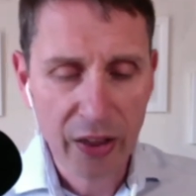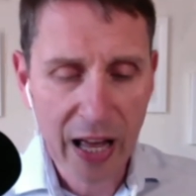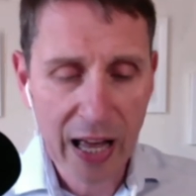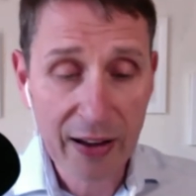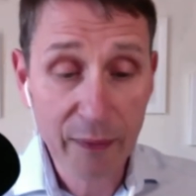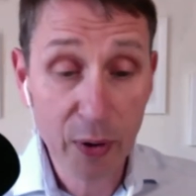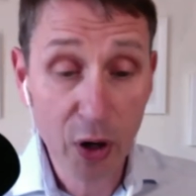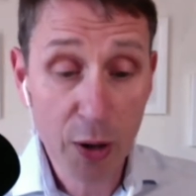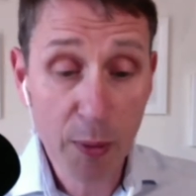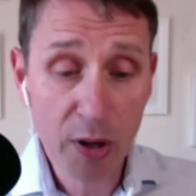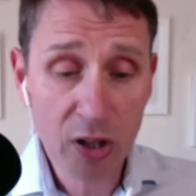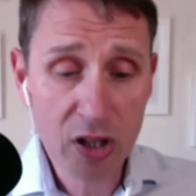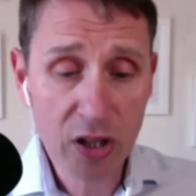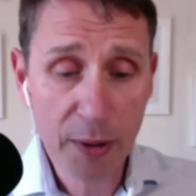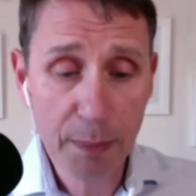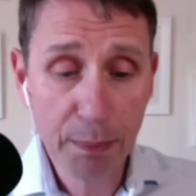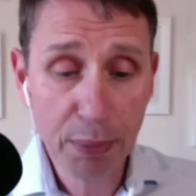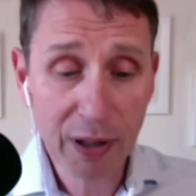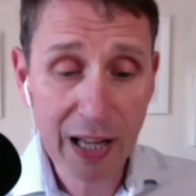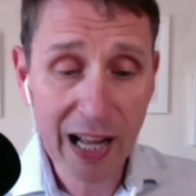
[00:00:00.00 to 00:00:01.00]
If we come to
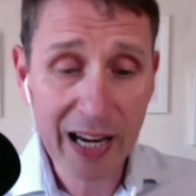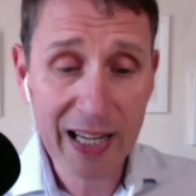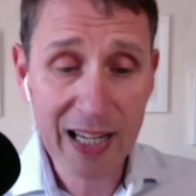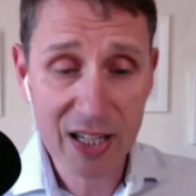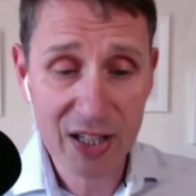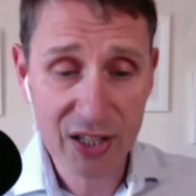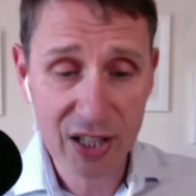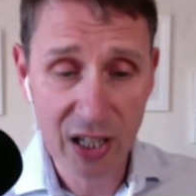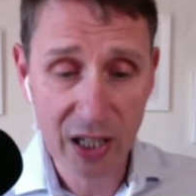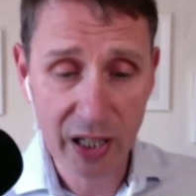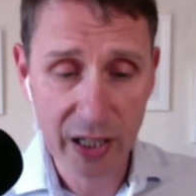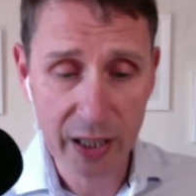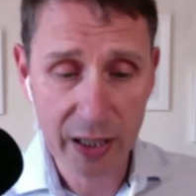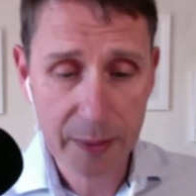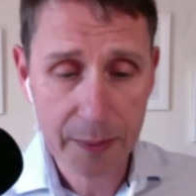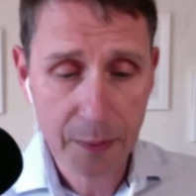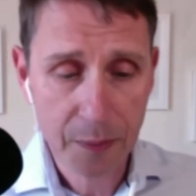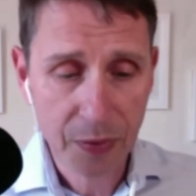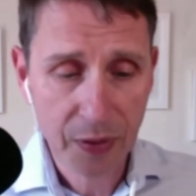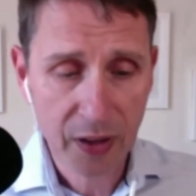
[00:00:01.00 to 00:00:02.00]
the planning side,
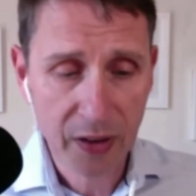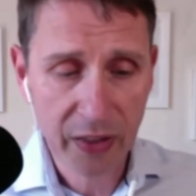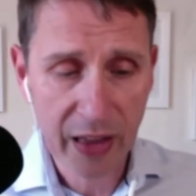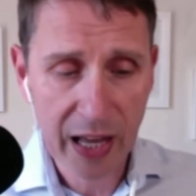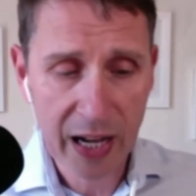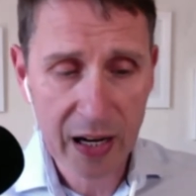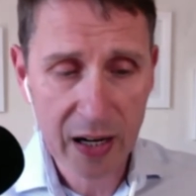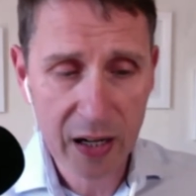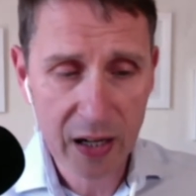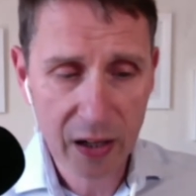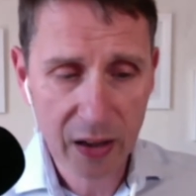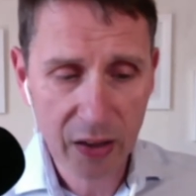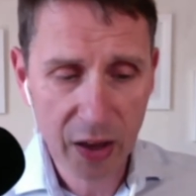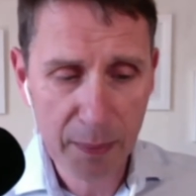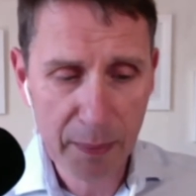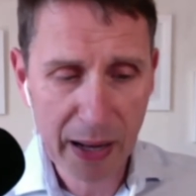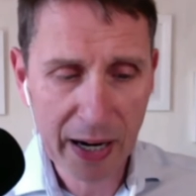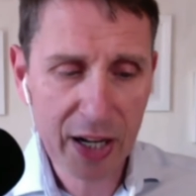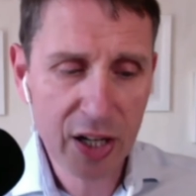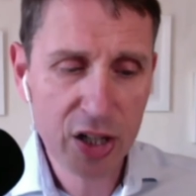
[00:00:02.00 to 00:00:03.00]
then the
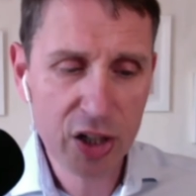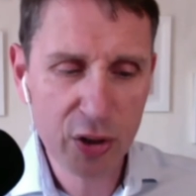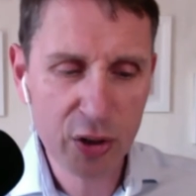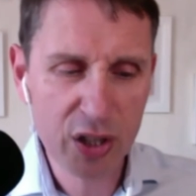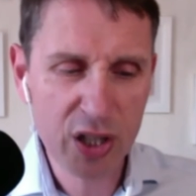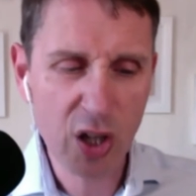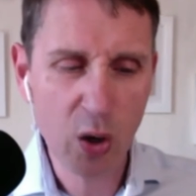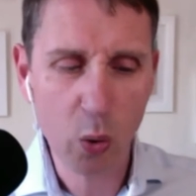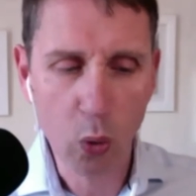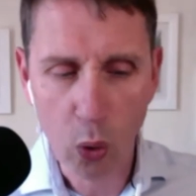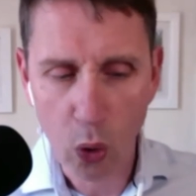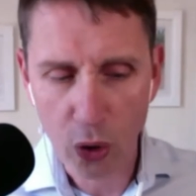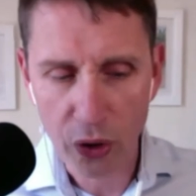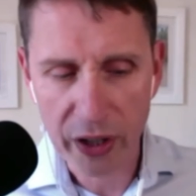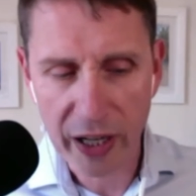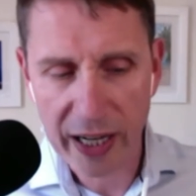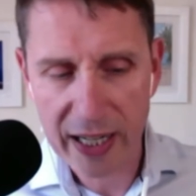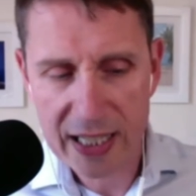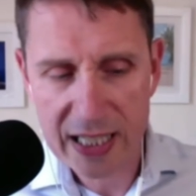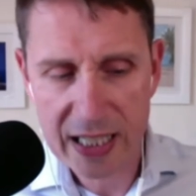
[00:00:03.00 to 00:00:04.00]
manager is
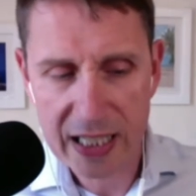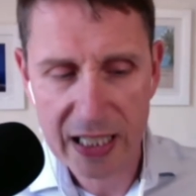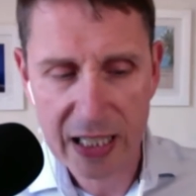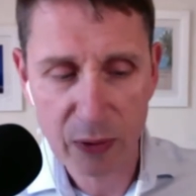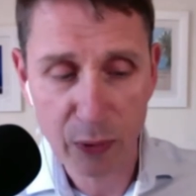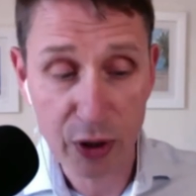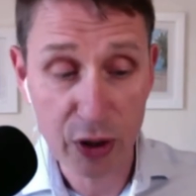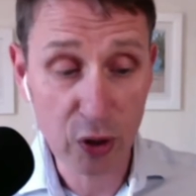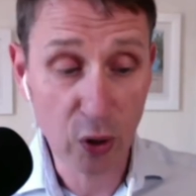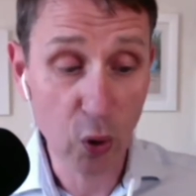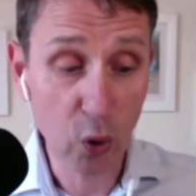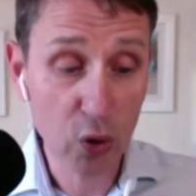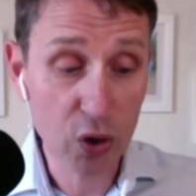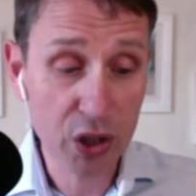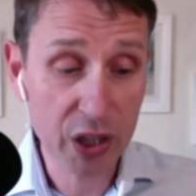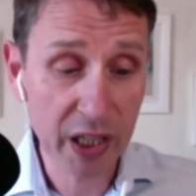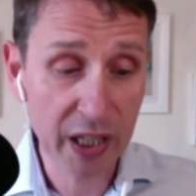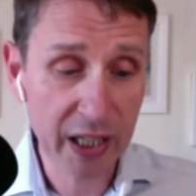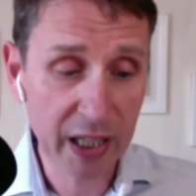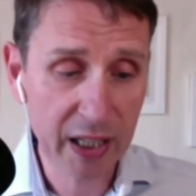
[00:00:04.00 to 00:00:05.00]
coordinating,
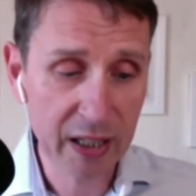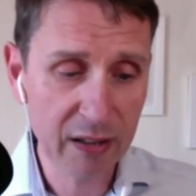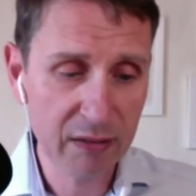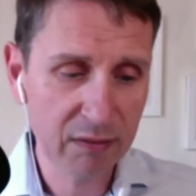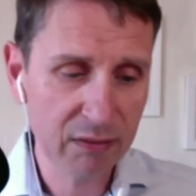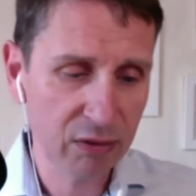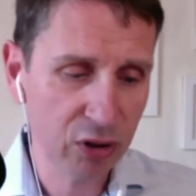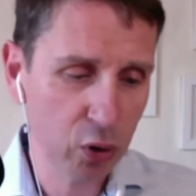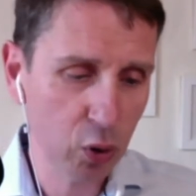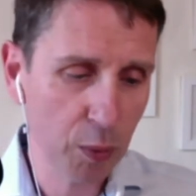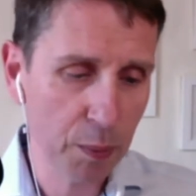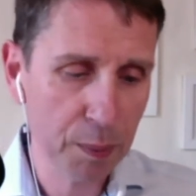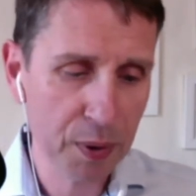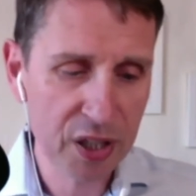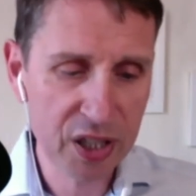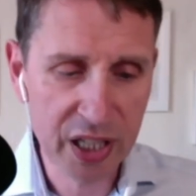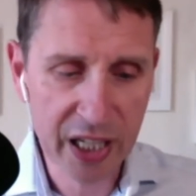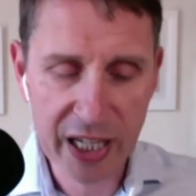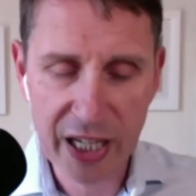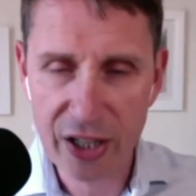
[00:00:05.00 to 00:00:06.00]
resourcing, doing
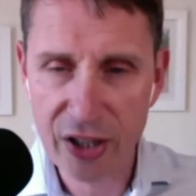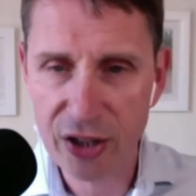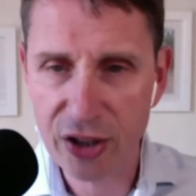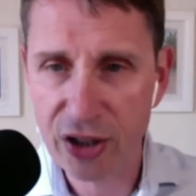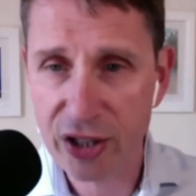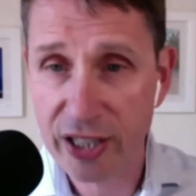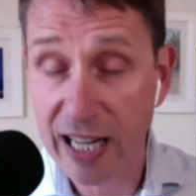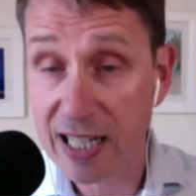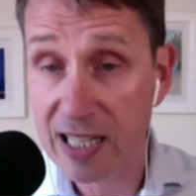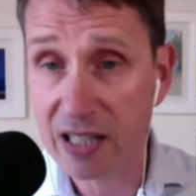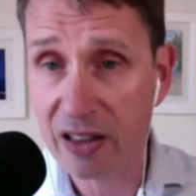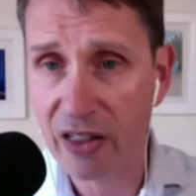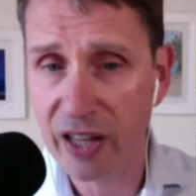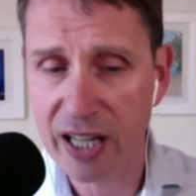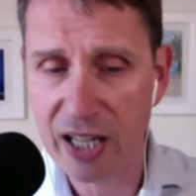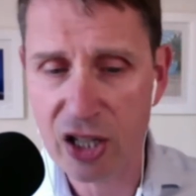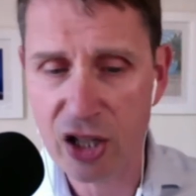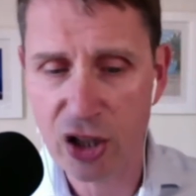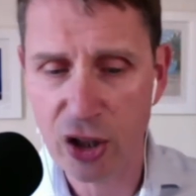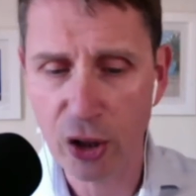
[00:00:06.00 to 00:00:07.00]
procedures, getting
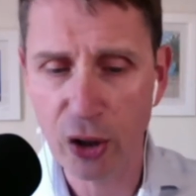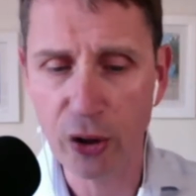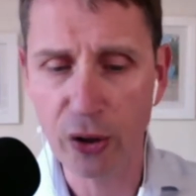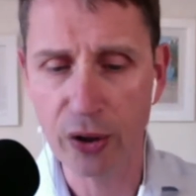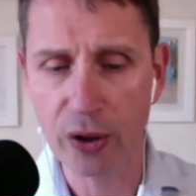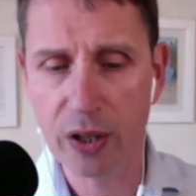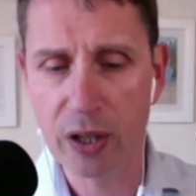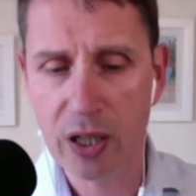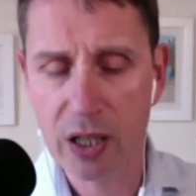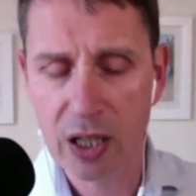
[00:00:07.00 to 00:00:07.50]
things done.